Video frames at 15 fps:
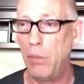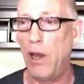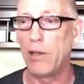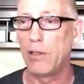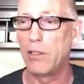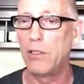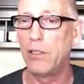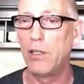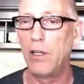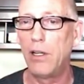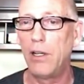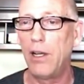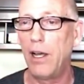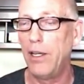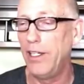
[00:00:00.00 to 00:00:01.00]
But
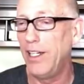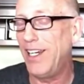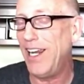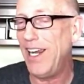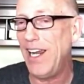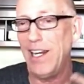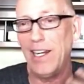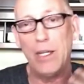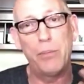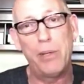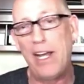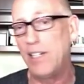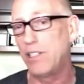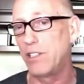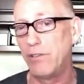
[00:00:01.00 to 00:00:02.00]
you can't get
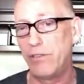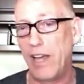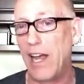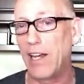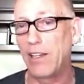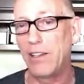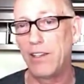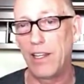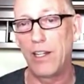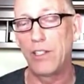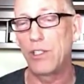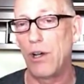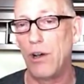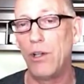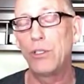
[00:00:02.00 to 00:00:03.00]
past the fact that
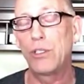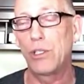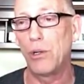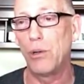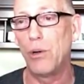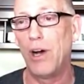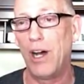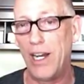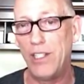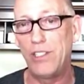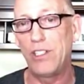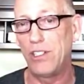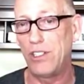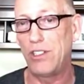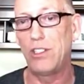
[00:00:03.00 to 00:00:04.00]
it's also
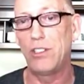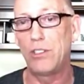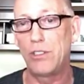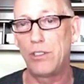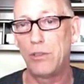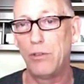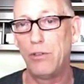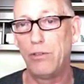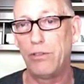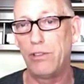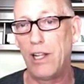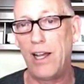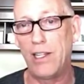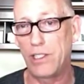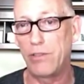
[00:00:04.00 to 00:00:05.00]
ISIS's
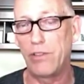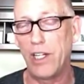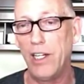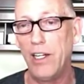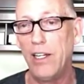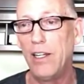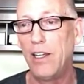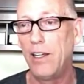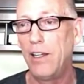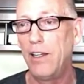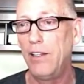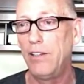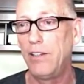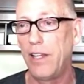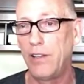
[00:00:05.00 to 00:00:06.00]
philosophy
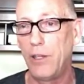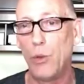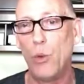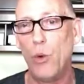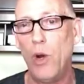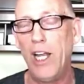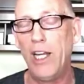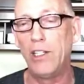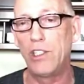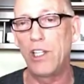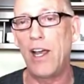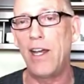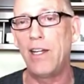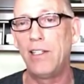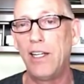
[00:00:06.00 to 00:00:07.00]
that the winning
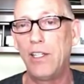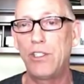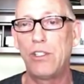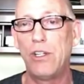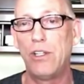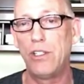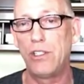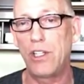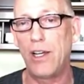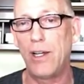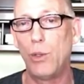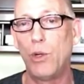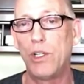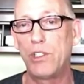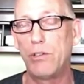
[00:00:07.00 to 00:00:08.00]
side gets to
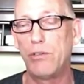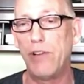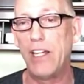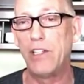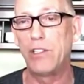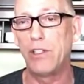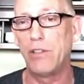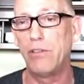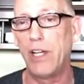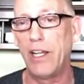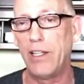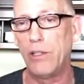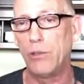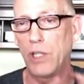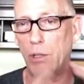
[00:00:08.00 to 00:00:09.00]
decide what's offensive
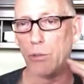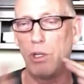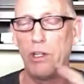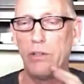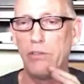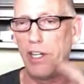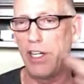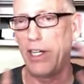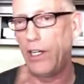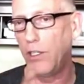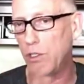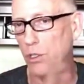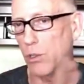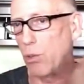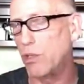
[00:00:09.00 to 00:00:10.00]
and they'll get rid of any
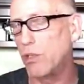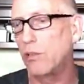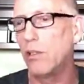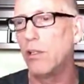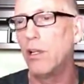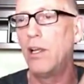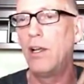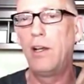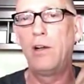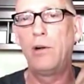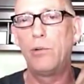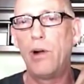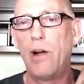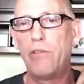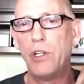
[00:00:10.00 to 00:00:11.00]
historical
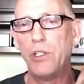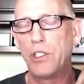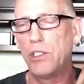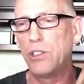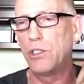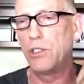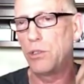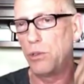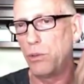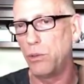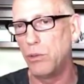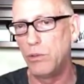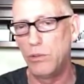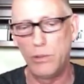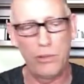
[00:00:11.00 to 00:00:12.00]
references
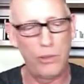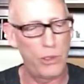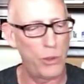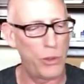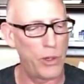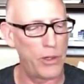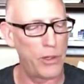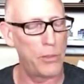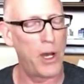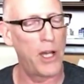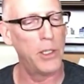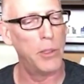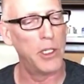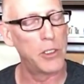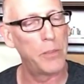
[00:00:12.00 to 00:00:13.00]
to other
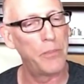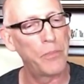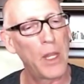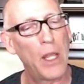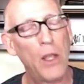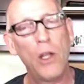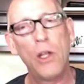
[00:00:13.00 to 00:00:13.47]
monuments.